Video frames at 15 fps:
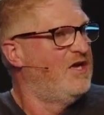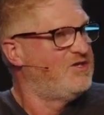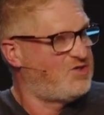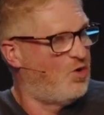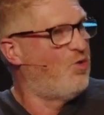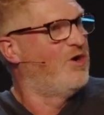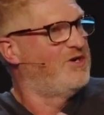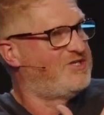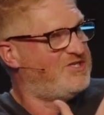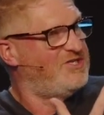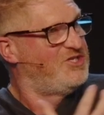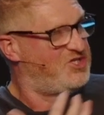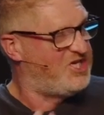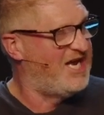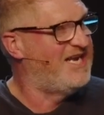towards
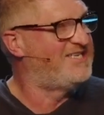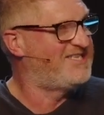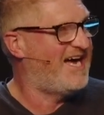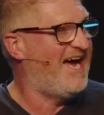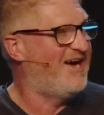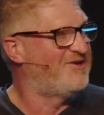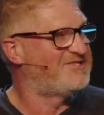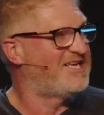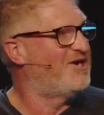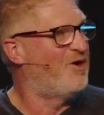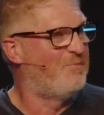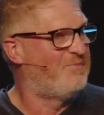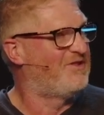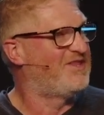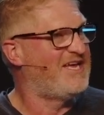Gentiles, they
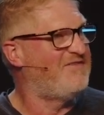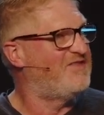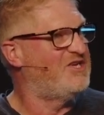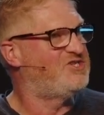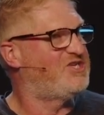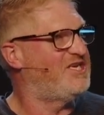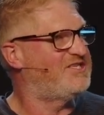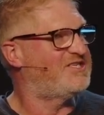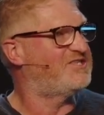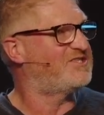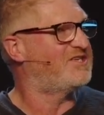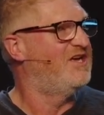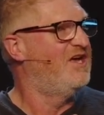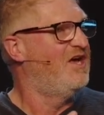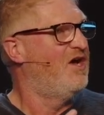don't believe that Jesus
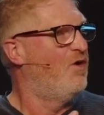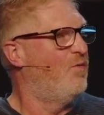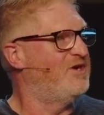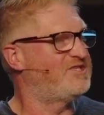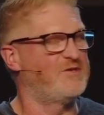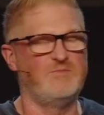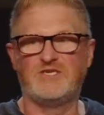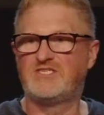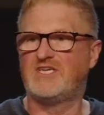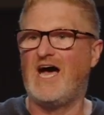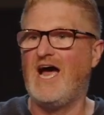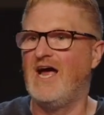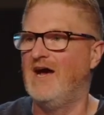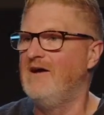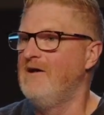was the
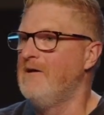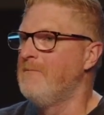Messiah.